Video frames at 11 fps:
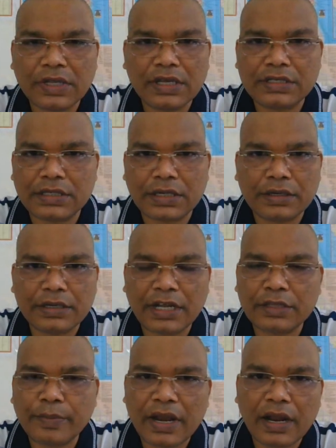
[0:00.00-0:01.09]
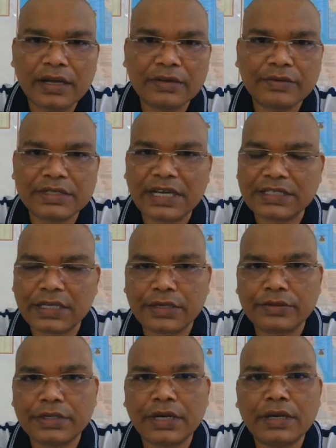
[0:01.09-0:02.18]
his death penalty was
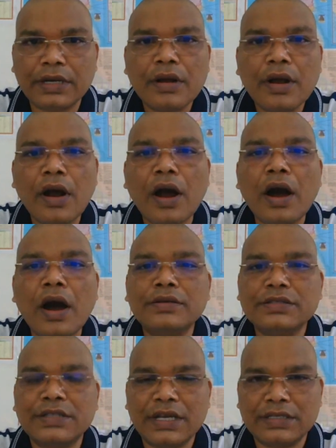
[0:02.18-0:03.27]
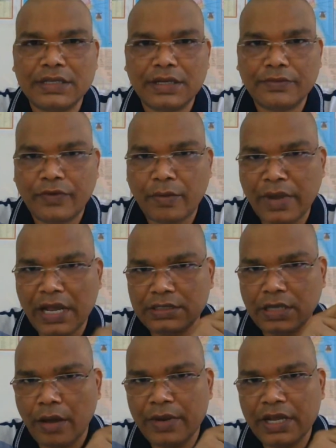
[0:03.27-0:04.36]
executed, all those things from
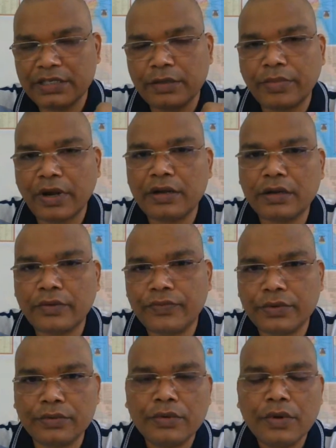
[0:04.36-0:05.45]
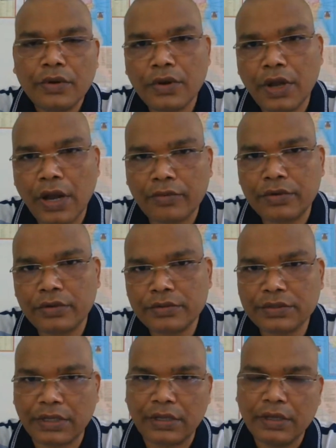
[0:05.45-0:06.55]
examination point of view you have to
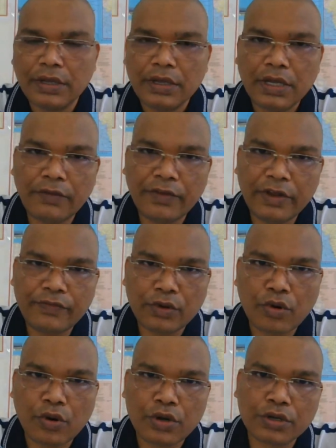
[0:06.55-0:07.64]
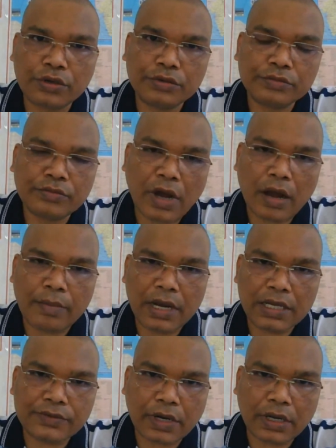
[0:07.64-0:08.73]
see. Even if you go to
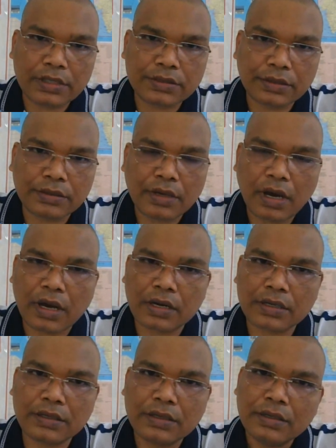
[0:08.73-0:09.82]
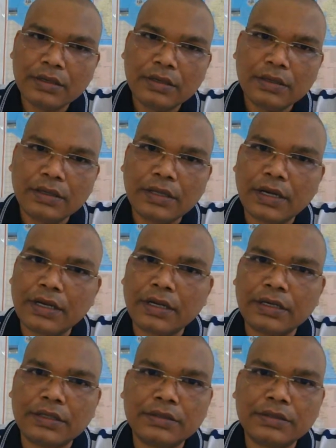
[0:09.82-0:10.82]
Mahabaleshwar also, or that